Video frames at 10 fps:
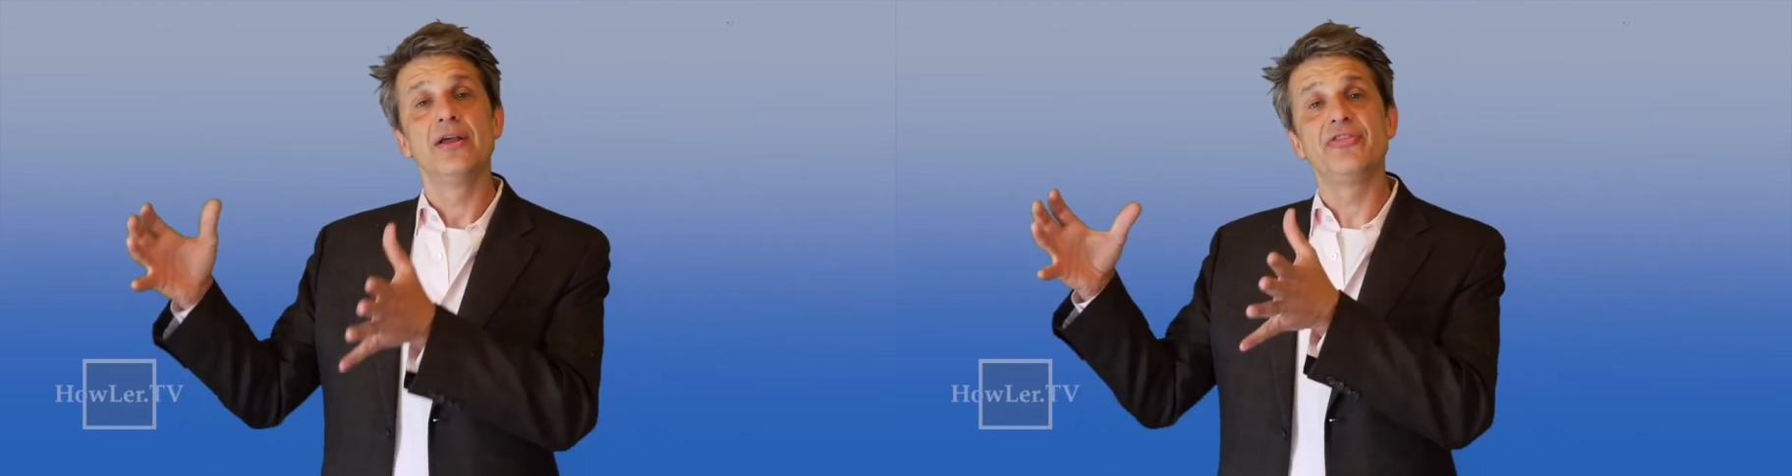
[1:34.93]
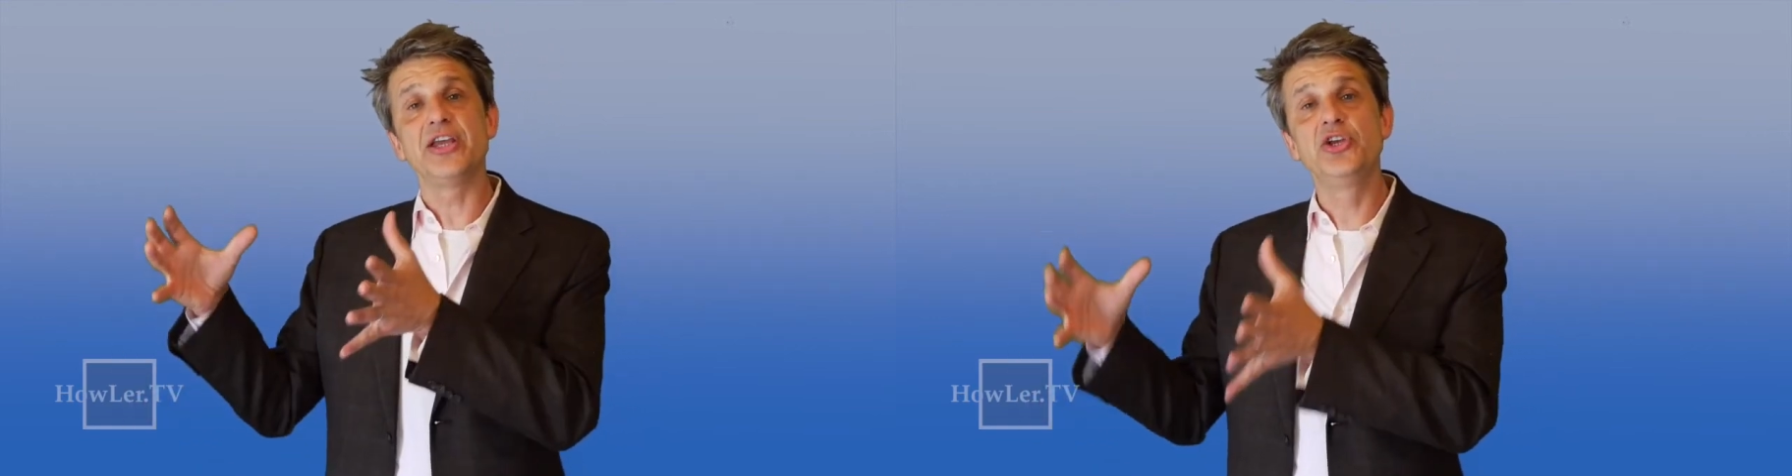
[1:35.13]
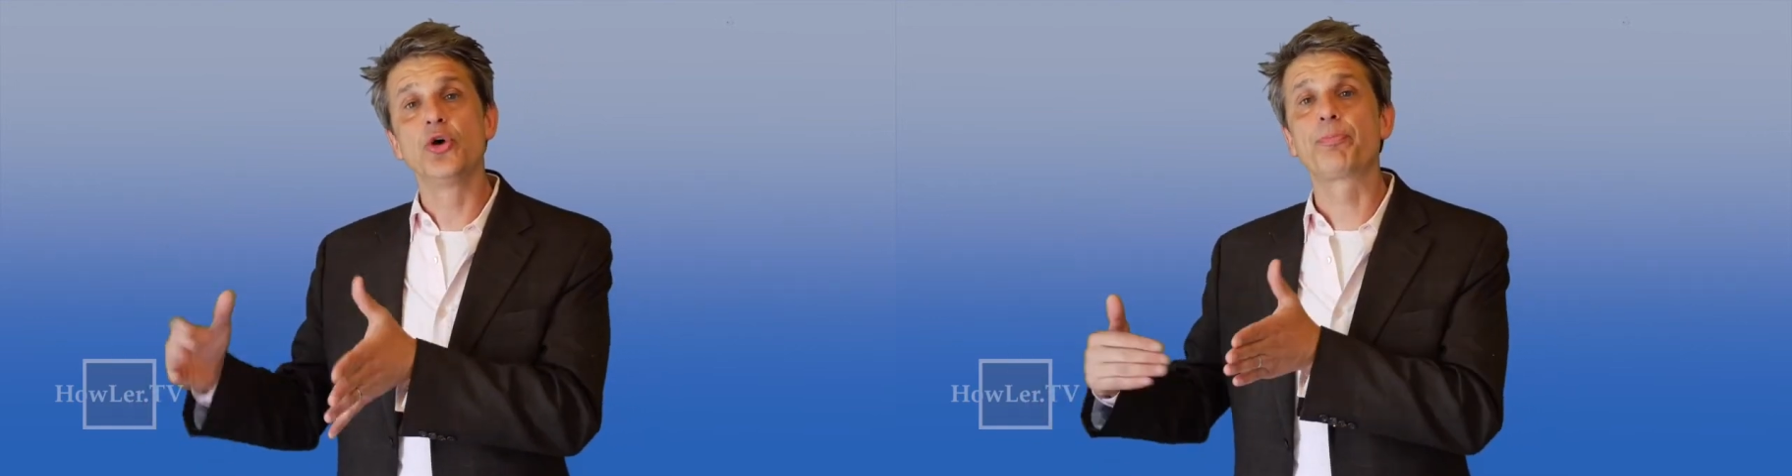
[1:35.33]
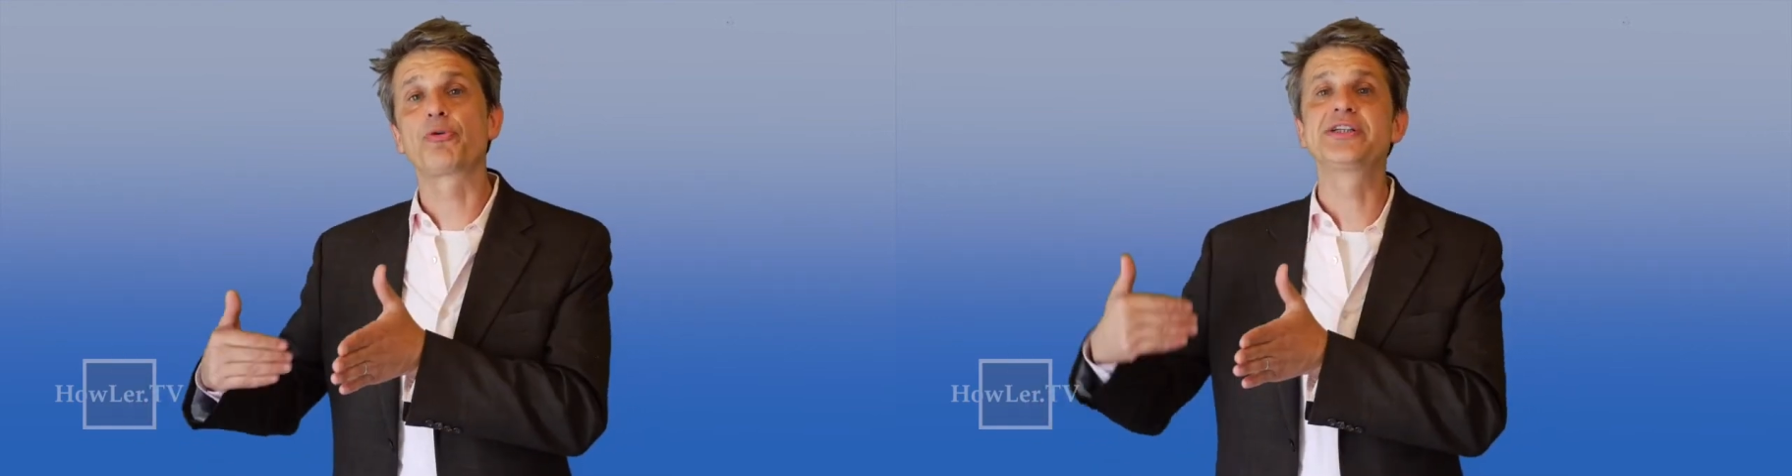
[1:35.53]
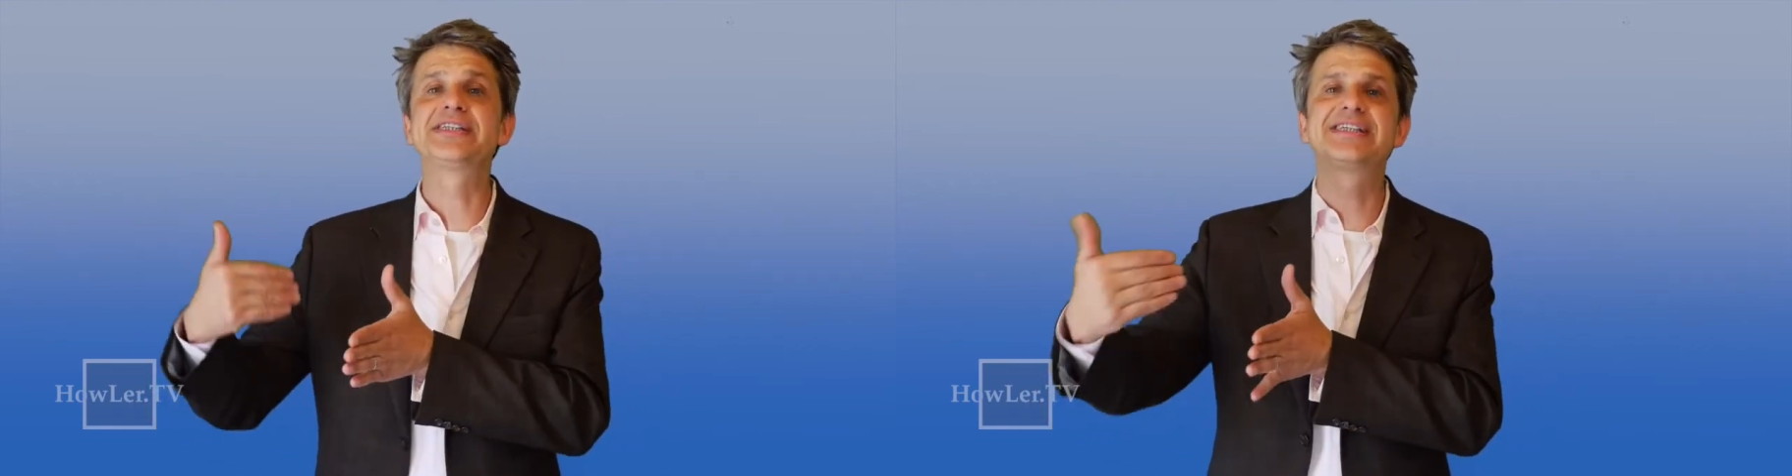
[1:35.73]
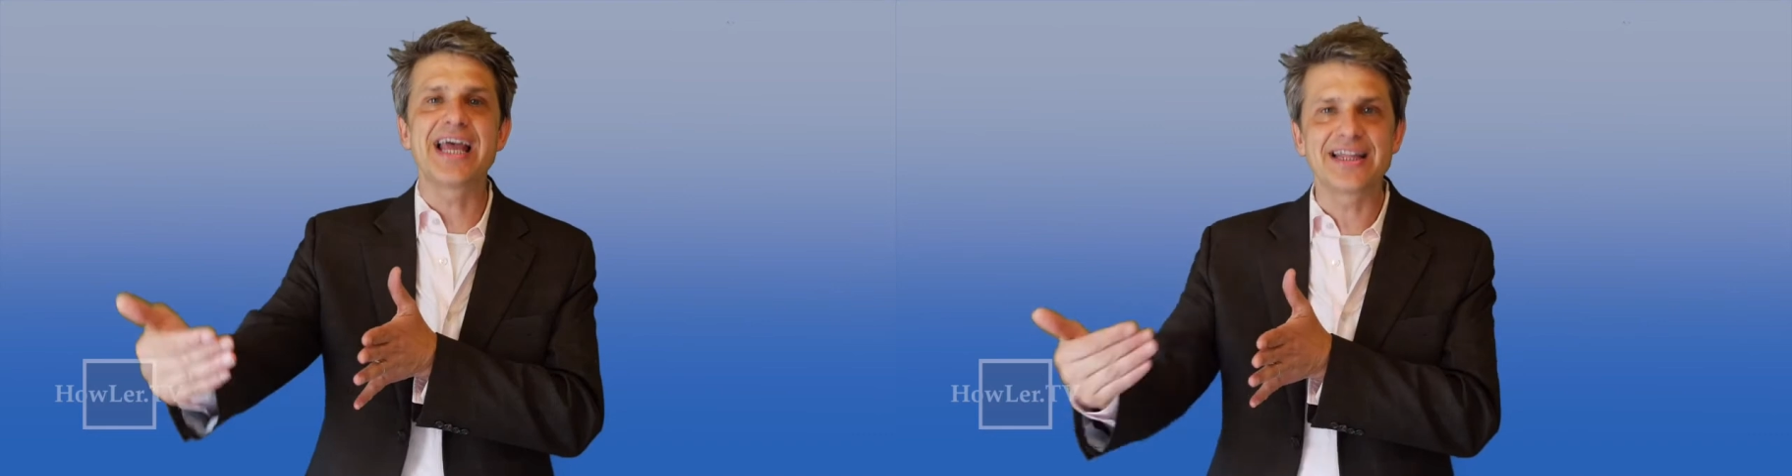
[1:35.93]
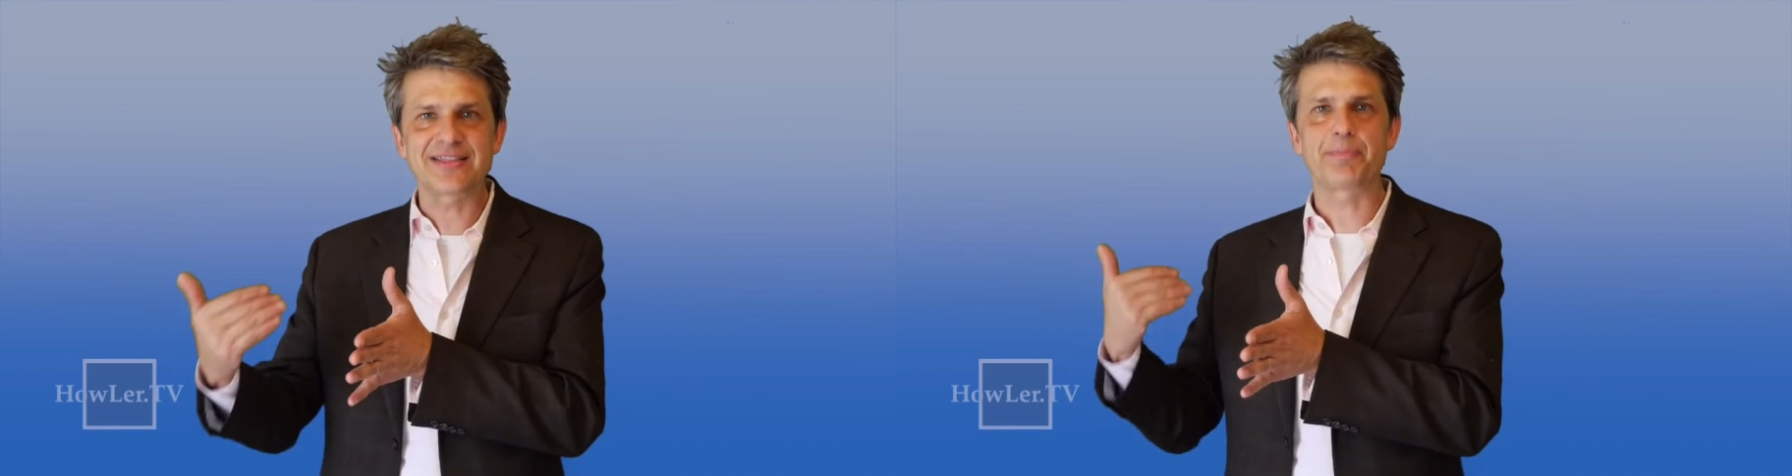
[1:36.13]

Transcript: that you'll present the